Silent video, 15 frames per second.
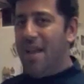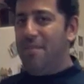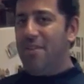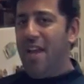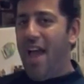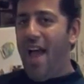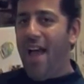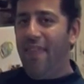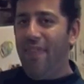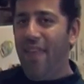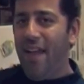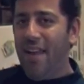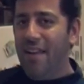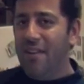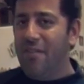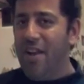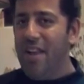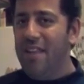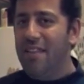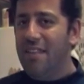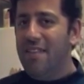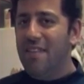time to add that
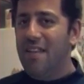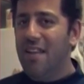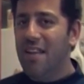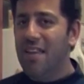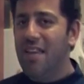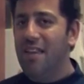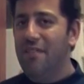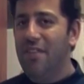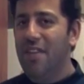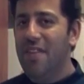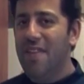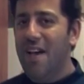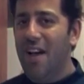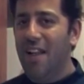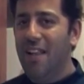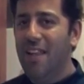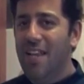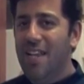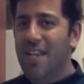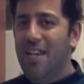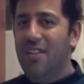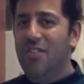ingredient that's going to give the dal
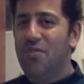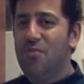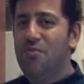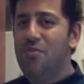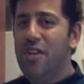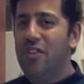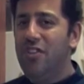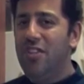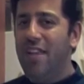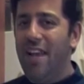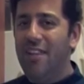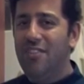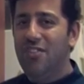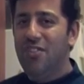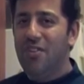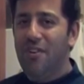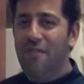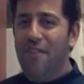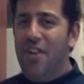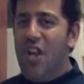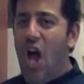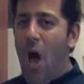its rich texture
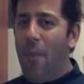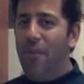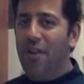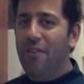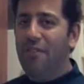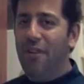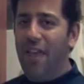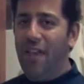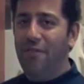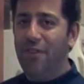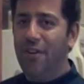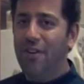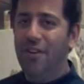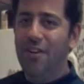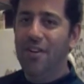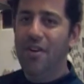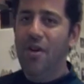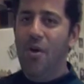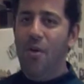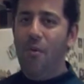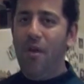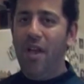and phenomenal flavor.
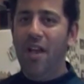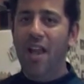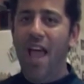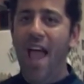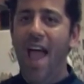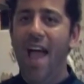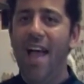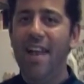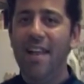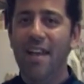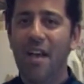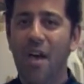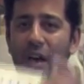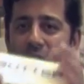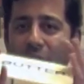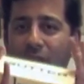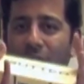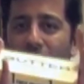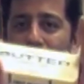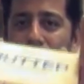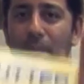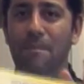We're going to add
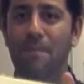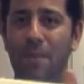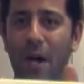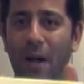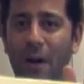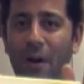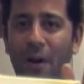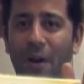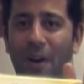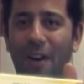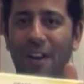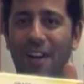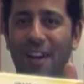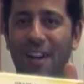the butter.